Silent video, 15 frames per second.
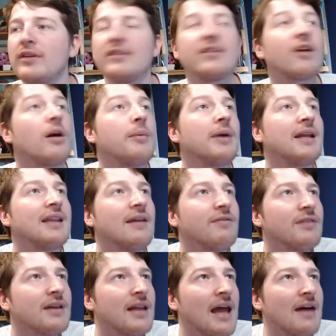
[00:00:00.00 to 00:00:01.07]
are coming in. They've
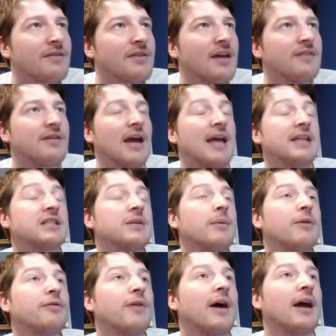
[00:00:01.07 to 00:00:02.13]
left
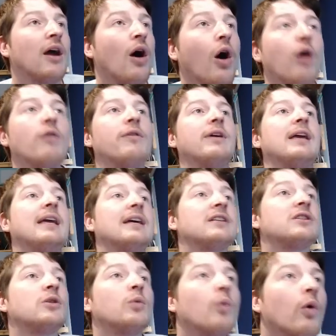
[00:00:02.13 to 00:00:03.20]
HMFI over here
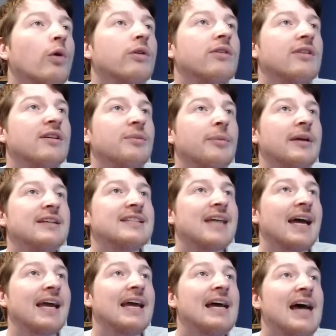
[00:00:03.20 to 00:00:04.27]
towards this B
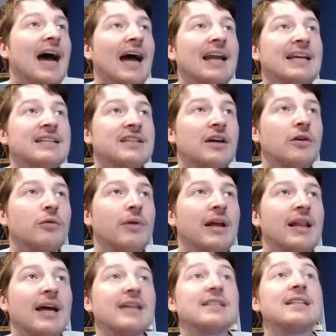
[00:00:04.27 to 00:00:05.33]
site, and he's going to
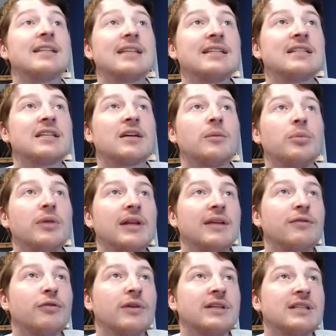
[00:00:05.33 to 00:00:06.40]
realize this is a completely
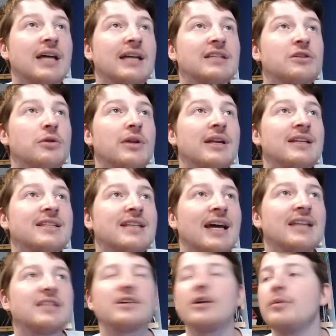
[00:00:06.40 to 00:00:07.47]
free site, so they
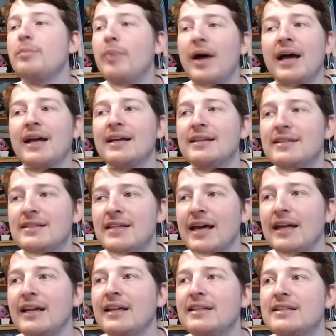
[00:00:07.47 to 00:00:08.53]
decide to come back
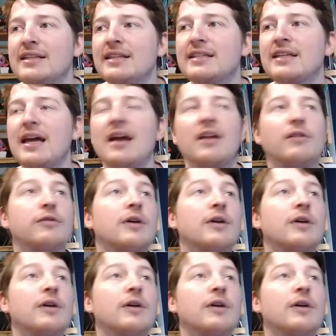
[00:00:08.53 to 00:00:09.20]
instead. And it's this kind of